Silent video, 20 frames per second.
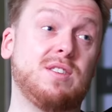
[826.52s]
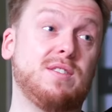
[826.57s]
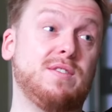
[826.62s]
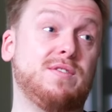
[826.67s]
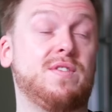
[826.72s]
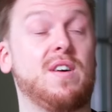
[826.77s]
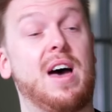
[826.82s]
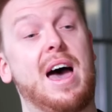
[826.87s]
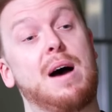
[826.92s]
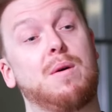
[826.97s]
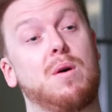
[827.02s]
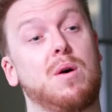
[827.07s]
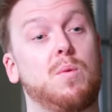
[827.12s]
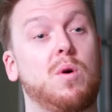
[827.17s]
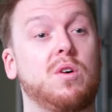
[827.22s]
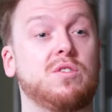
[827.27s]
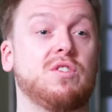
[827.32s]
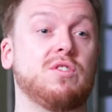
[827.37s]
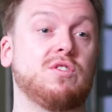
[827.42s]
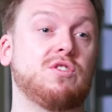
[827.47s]
for how I
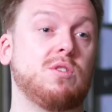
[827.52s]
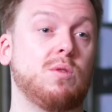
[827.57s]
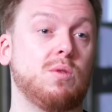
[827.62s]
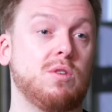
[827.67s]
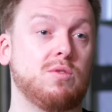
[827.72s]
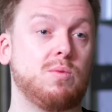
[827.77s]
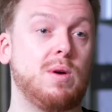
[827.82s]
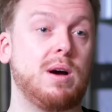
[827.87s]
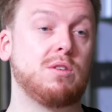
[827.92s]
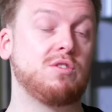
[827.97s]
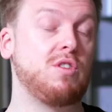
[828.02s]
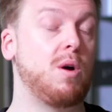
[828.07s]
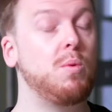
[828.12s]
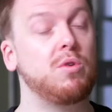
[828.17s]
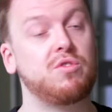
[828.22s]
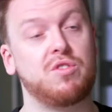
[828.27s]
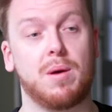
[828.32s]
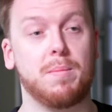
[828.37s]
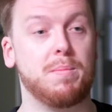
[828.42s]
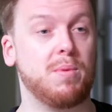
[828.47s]
was at school as well because I
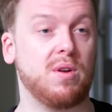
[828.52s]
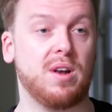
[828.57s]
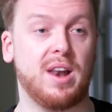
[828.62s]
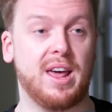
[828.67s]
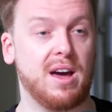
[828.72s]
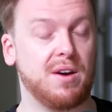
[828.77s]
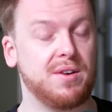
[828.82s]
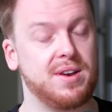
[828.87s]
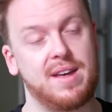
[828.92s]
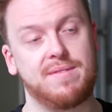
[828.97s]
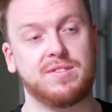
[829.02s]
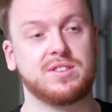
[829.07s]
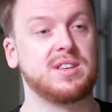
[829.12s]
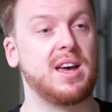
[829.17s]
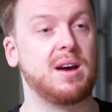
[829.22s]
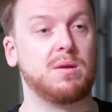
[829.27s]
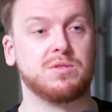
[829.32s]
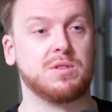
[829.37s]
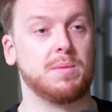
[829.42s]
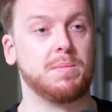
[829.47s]
wasn't a bully. I'd never
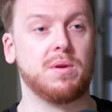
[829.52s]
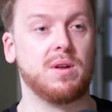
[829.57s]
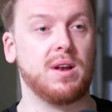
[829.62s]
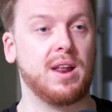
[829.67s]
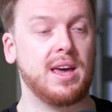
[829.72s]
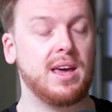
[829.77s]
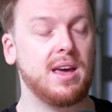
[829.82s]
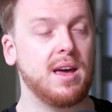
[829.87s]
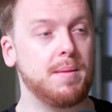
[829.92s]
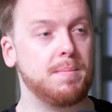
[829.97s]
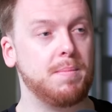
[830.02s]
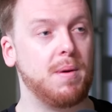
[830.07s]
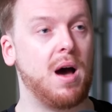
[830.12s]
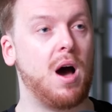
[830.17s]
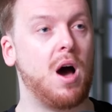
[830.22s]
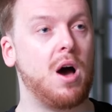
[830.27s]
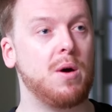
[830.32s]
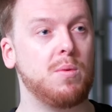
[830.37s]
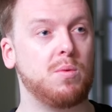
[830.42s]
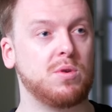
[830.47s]
say I was a bully, but
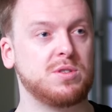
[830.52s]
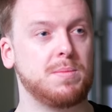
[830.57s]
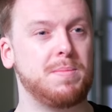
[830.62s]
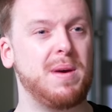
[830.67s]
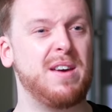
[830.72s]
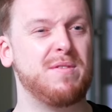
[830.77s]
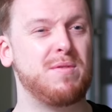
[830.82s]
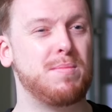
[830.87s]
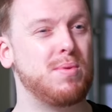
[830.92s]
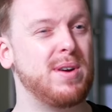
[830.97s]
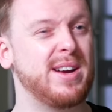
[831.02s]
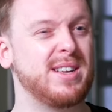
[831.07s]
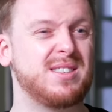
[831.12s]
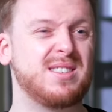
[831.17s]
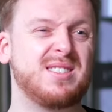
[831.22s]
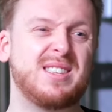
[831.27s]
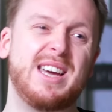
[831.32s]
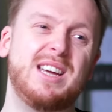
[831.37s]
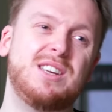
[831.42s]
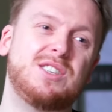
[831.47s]
I was a bit of a prick
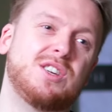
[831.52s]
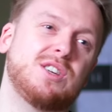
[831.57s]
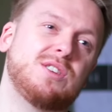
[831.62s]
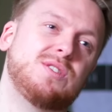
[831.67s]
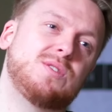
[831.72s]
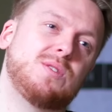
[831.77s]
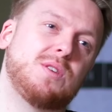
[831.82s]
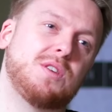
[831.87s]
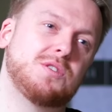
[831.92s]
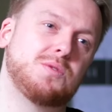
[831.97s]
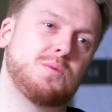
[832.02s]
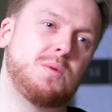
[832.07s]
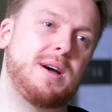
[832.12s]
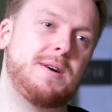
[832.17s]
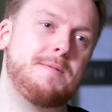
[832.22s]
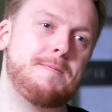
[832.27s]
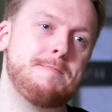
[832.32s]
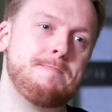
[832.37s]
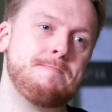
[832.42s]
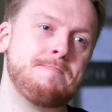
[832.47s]
to teachers as well.
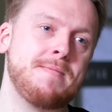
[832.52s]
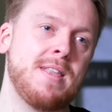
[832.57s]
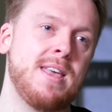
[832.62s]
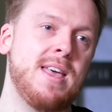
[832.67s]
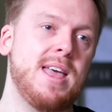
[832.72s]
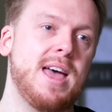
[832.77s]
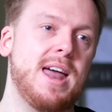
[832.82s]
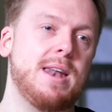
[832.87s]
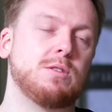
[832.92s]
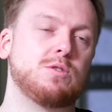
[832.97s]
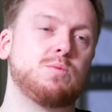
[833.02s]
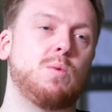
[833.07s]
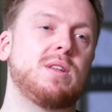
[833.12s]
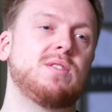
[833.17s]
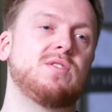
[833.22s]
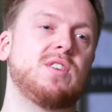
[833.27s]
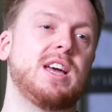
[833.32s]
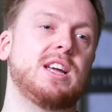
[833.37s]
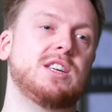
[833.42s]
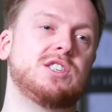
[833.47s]
And there was
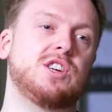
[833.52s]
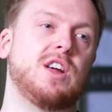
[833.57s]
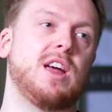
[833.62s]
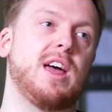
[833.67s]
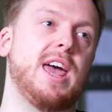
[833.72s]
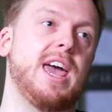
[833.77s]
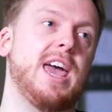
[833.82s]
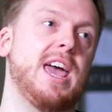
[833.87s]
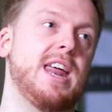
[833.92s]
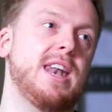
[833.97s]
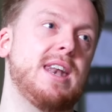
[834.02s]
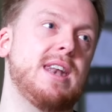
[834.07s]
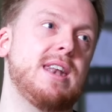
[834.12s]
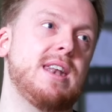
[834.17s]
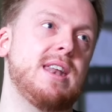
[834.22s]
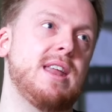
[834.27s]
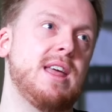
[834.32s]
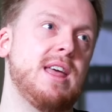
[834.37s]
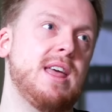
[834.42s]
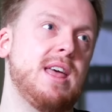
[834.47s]
one teacher
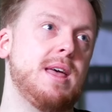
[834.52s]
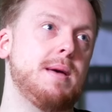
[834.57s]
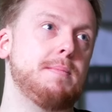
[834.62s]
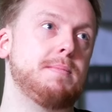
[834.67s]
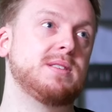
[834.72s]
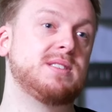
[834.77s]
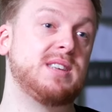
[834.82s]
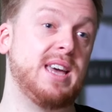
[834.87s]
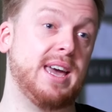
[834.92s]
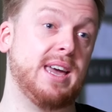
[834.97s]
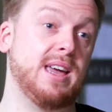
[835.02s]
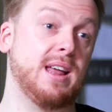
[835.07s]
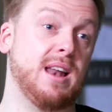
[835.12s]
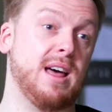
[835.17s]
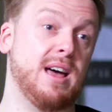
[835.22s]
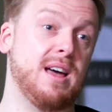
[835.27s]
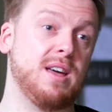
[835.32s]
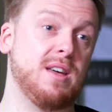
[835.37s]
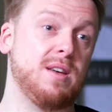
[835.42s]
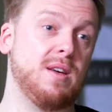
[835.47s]
in
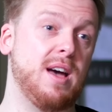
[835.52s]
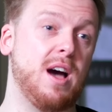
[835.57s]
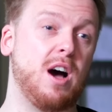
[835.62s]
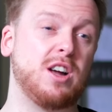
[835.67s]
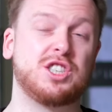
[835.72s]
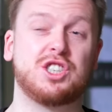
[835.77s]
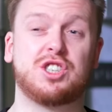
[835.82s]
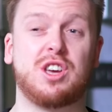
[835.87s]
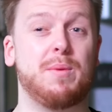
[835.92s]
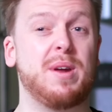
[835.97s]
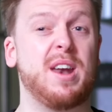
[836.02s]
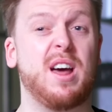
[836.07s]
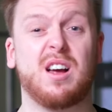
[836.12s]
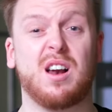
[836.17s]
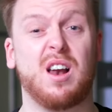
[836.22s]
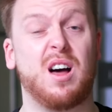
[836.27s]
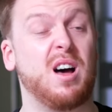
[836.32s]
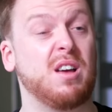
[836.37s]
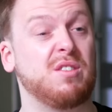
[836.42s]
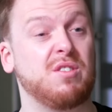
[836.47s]
particular, I'd just go in her
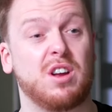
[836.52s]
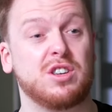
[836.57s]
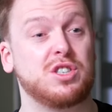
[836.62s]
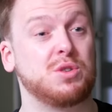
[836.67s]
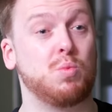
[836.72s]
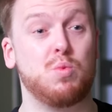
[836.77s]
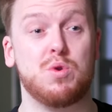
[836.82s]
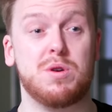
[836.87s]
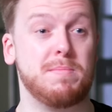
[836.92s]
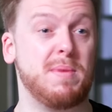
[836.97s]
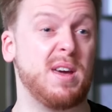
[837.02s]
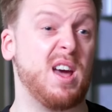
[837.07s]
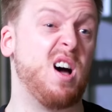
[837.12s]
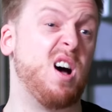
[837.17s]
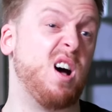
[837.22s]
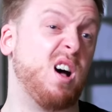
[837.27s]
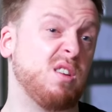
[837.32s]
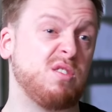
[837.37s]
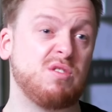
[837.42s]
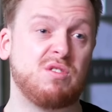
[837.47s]
class and I just wouldn't be
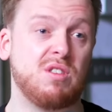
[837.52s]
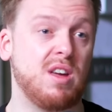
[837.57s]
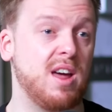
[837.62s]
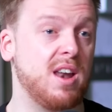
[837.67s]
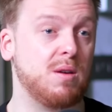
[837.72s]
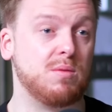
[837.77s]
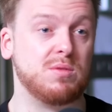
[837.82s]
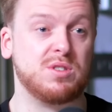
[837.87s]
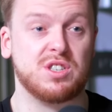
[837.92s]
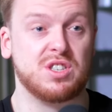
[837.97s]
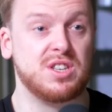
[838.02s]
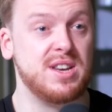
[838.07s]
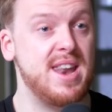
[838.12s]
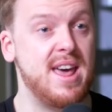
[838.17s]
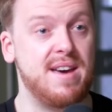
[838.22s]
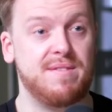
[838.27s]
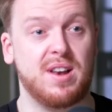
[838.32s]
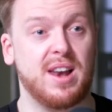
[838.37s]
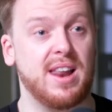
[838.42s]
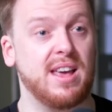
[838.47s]
asked, and I would just
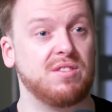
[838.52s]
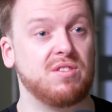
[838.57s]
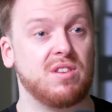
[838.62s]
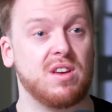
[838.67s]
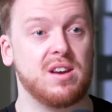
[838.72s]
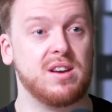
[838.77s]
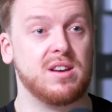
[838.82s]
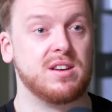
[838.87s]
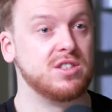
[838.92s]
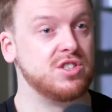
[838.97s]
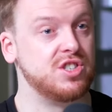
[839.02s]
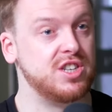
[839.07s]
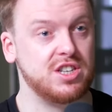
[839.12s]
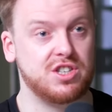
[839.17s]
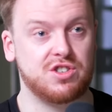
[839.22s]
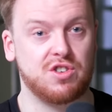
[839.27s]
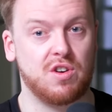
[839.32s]
never listen. And she'd